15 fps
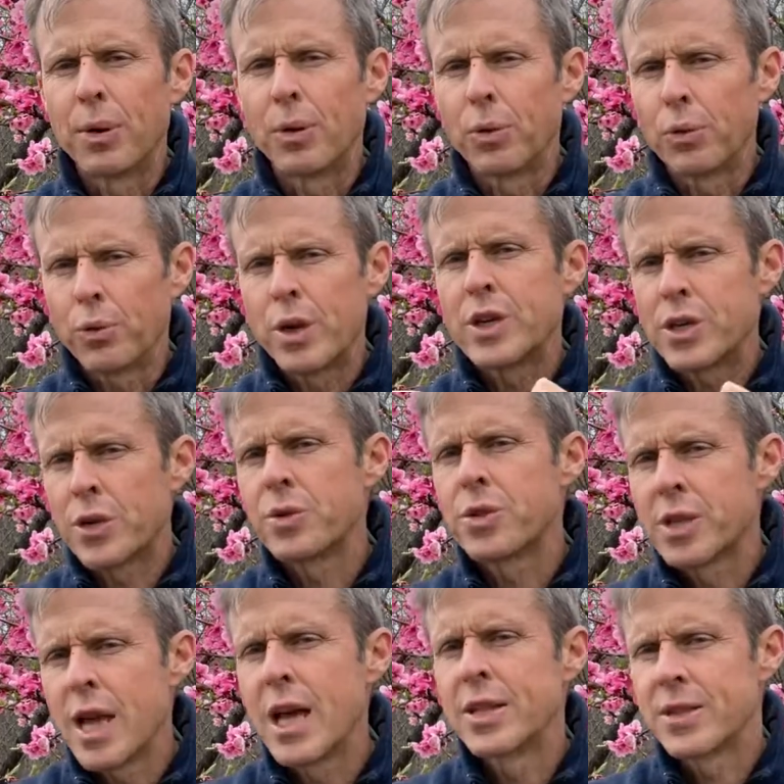richer
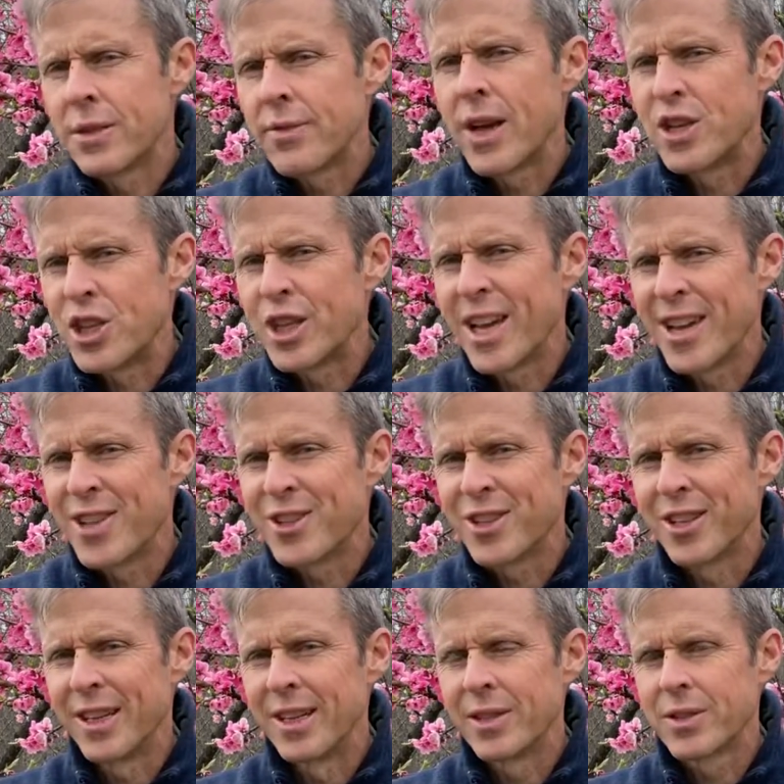sense of
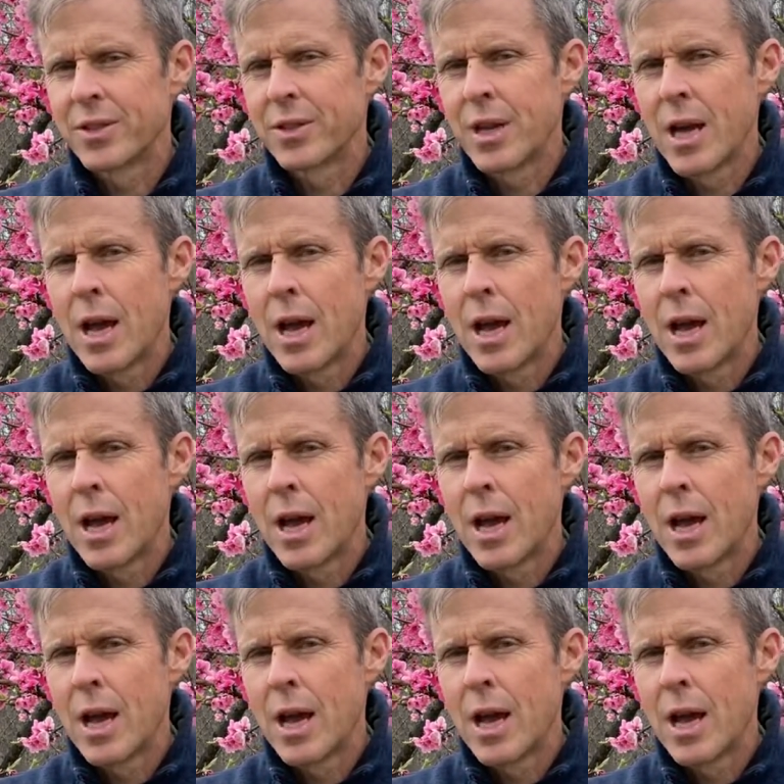education is